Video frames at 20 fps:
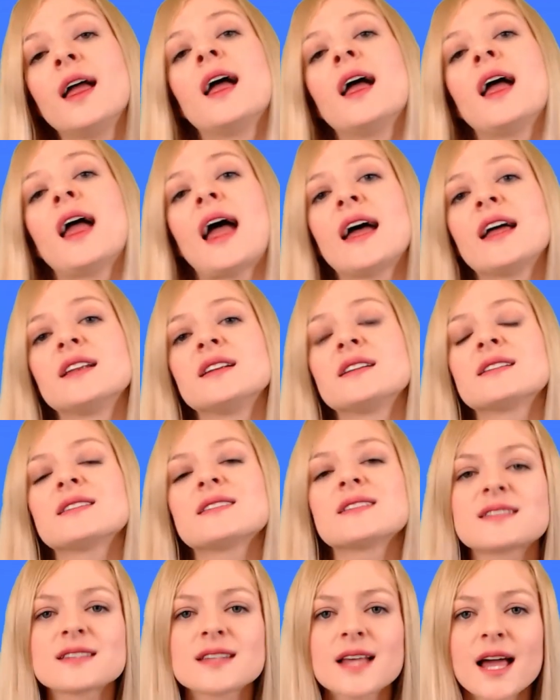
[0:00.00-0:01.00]
and
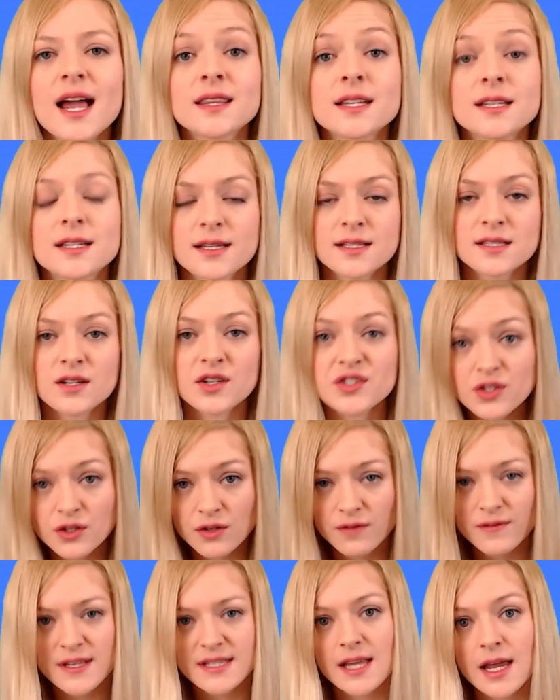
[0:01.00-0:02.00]
the side that does not
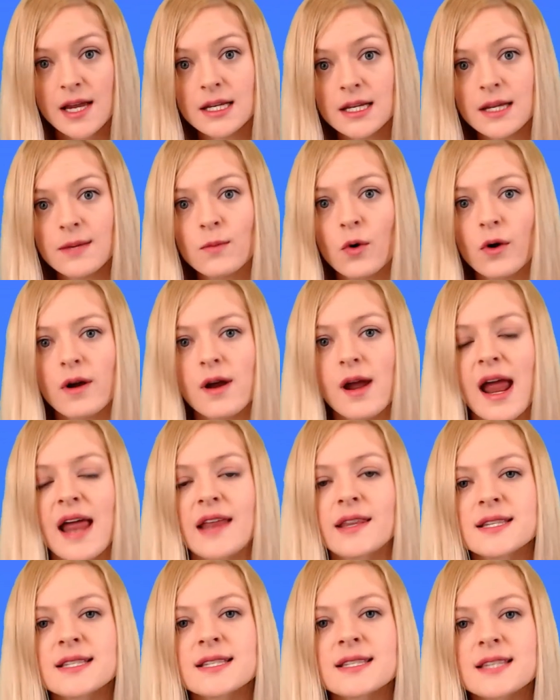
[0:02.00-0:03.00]
serve us anymore,
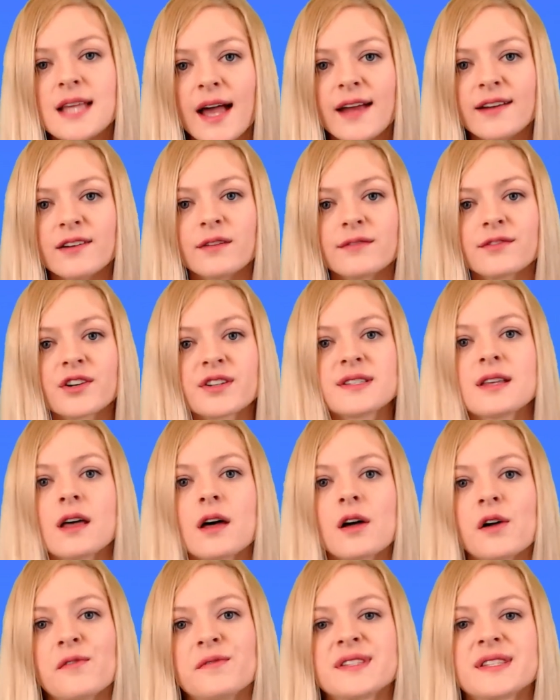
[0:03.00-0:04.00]
and the side of
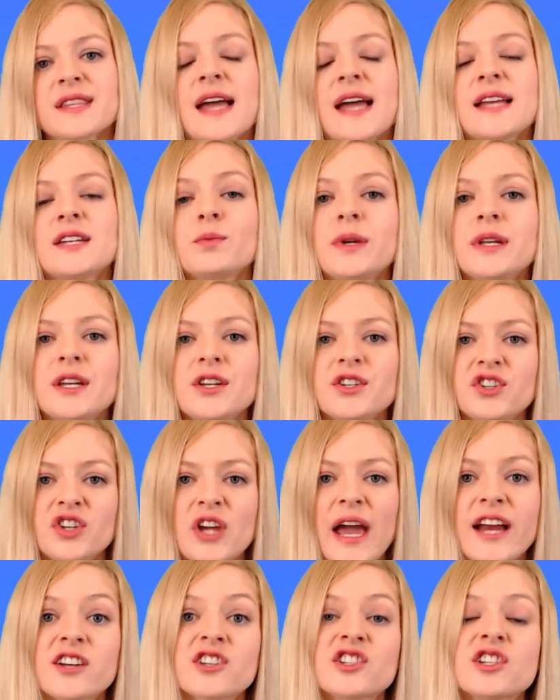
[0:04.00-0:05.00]
ourselves that we need
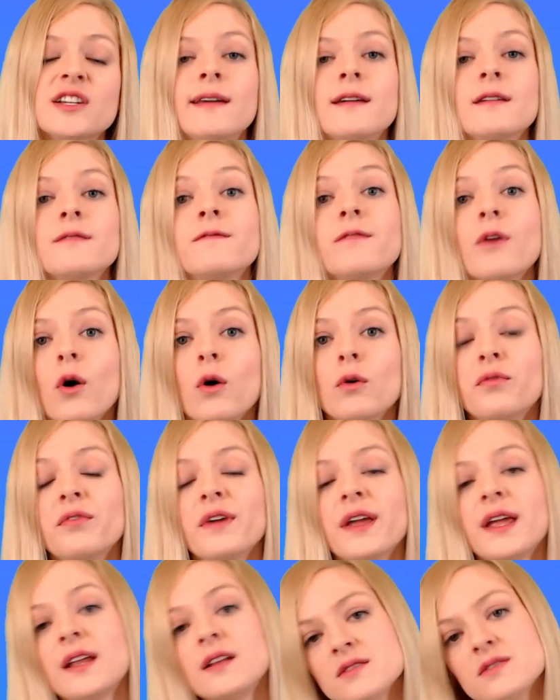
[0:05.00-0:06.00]
to actually evolve
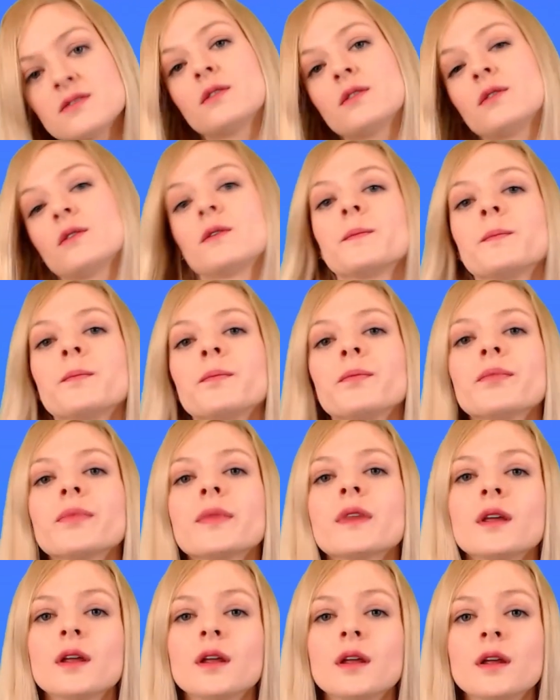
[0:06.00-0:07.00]
into.
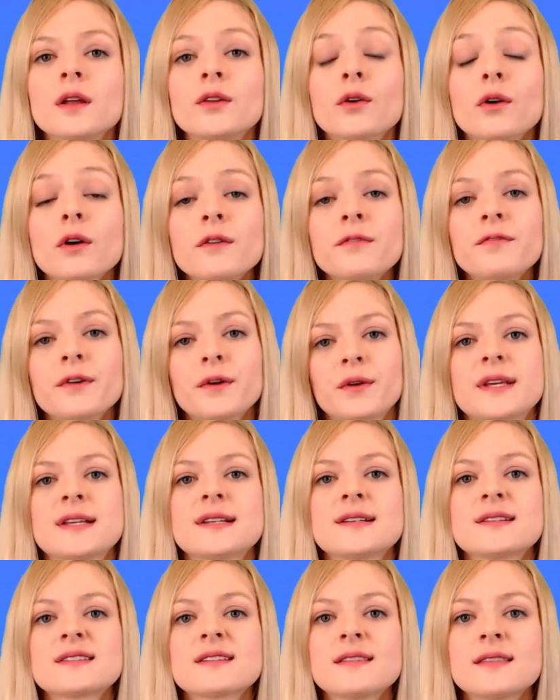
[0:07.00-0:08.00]
Your
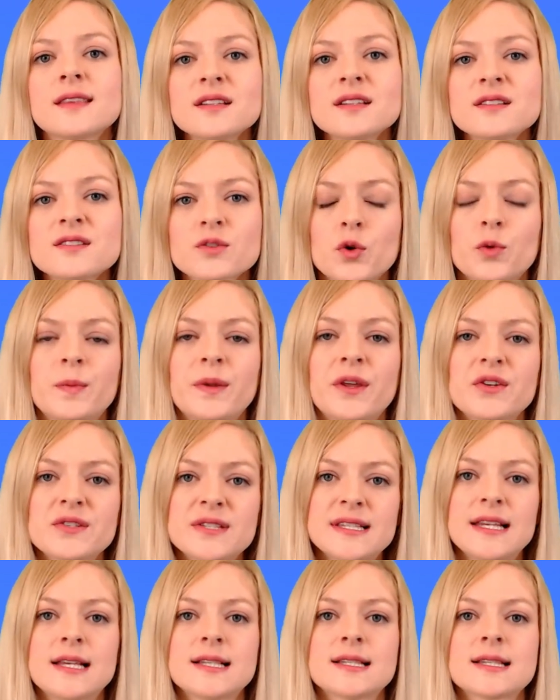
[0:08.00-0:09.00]
focus this Scorpio
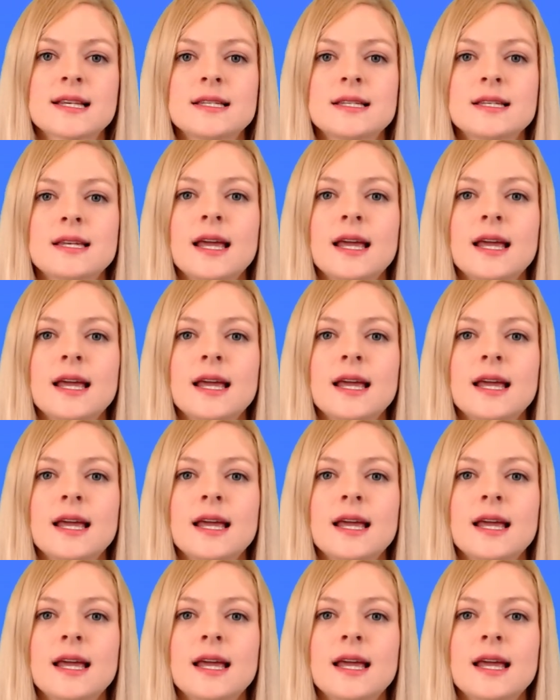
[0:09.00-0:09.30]
season